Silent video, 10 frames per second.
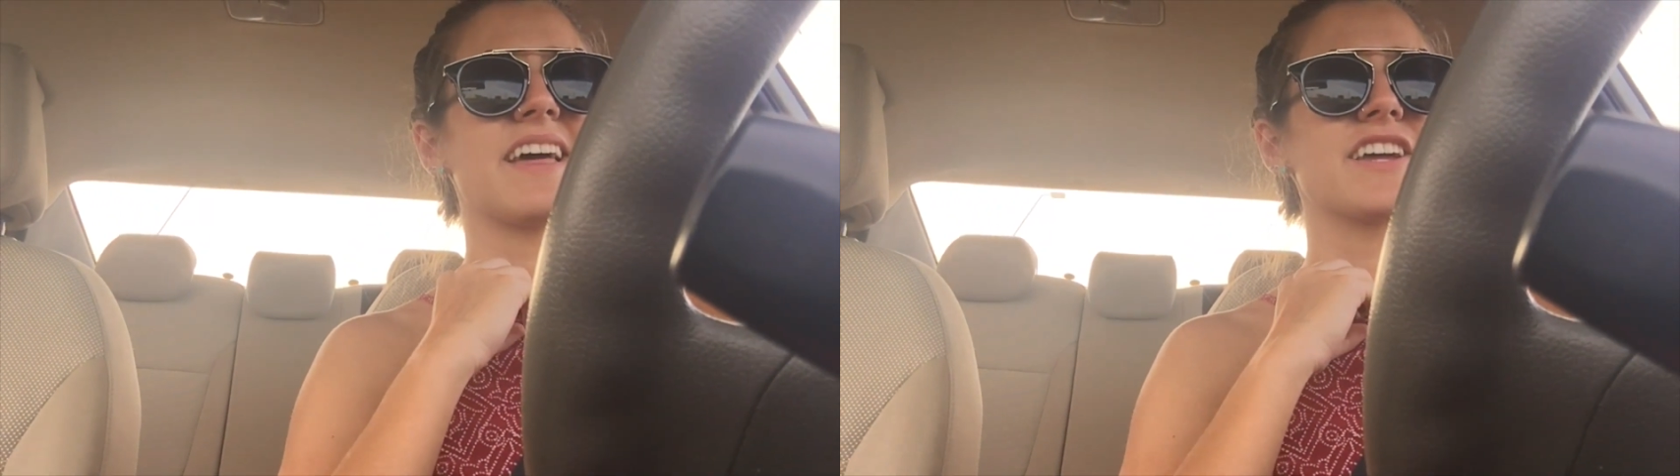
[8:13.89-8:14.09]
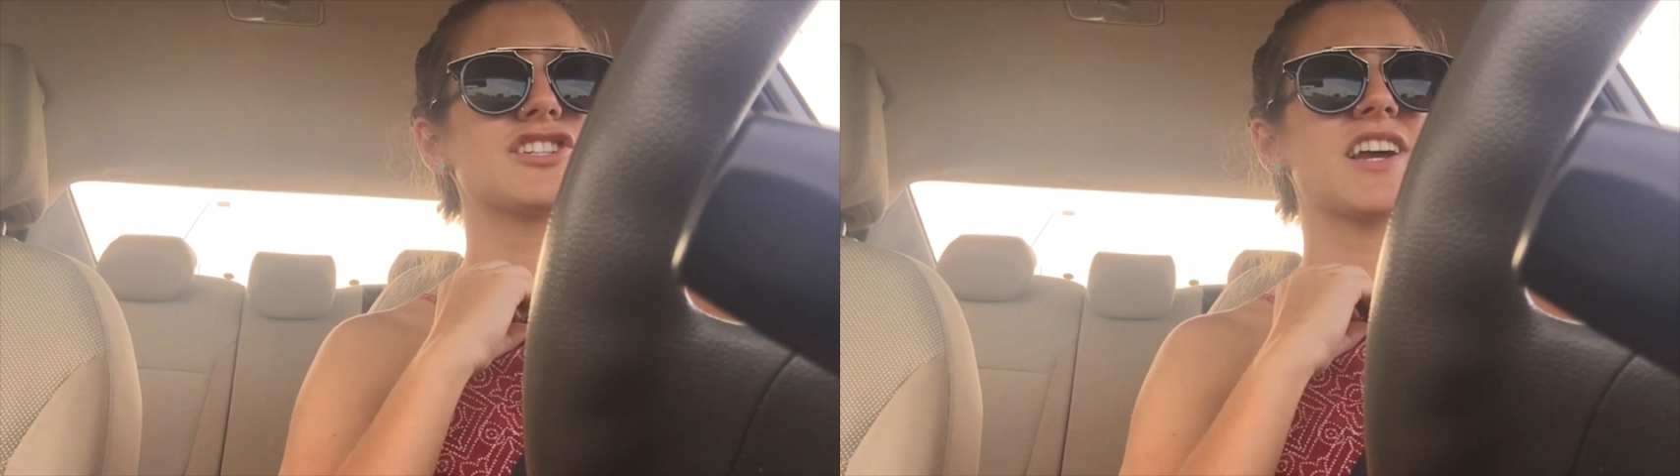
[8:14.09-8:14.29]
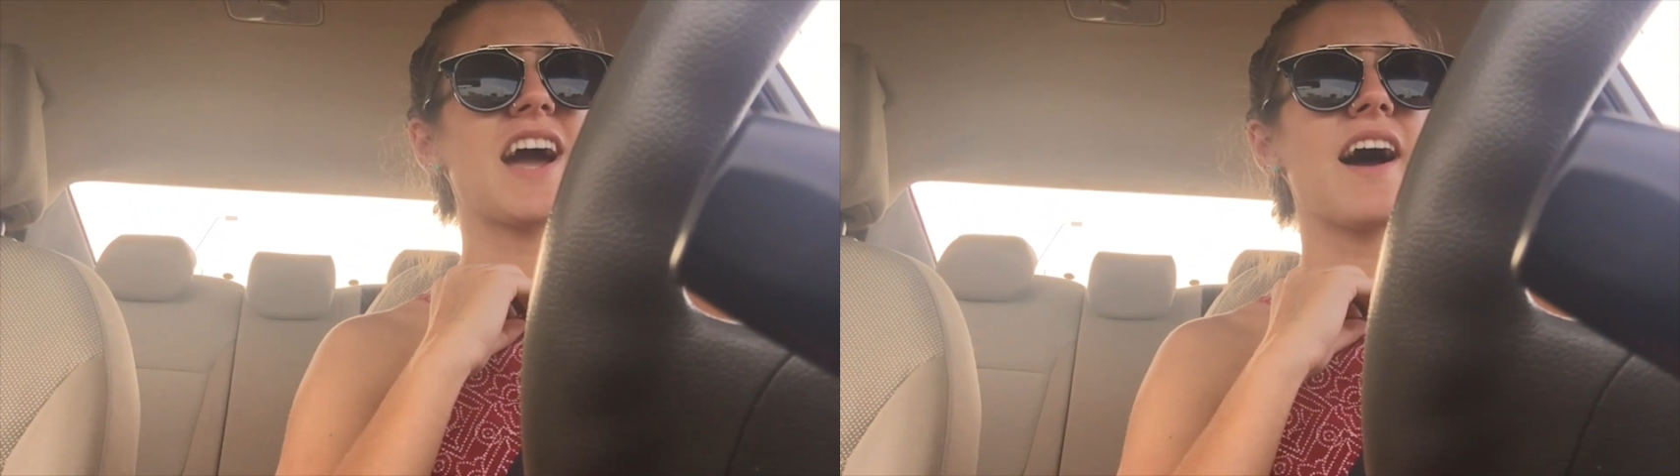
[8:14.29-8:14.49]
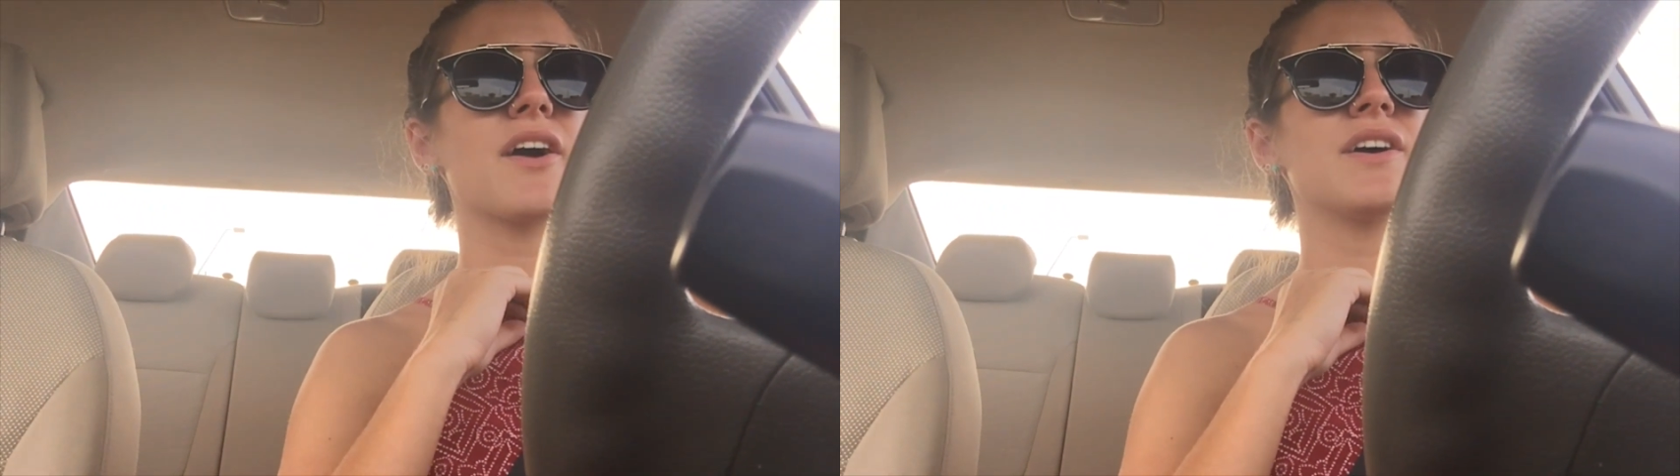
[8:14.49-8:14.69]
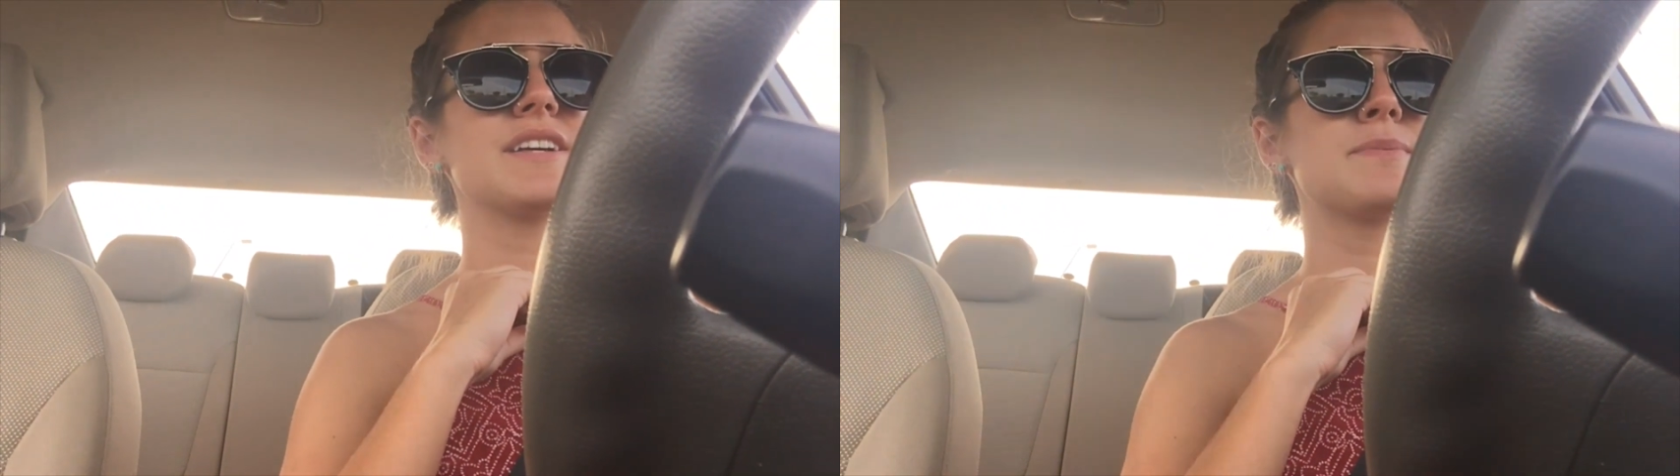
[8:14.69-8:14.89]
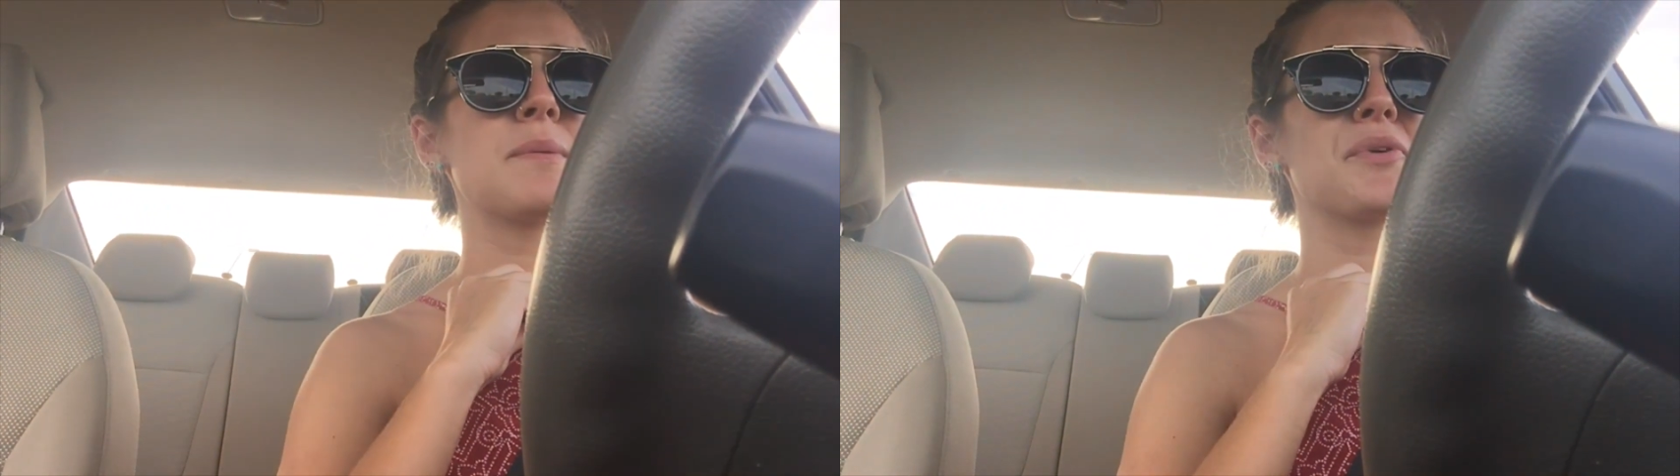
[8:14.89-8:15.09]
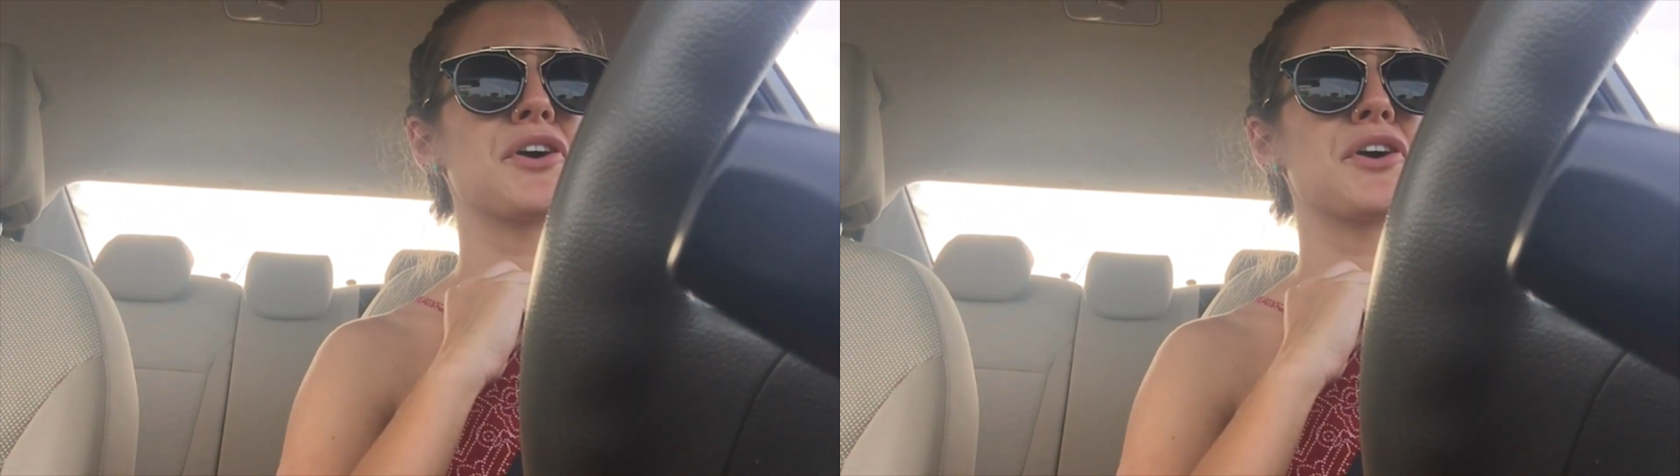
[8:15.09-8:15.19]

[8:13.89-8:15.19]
Like in Chicago, at least people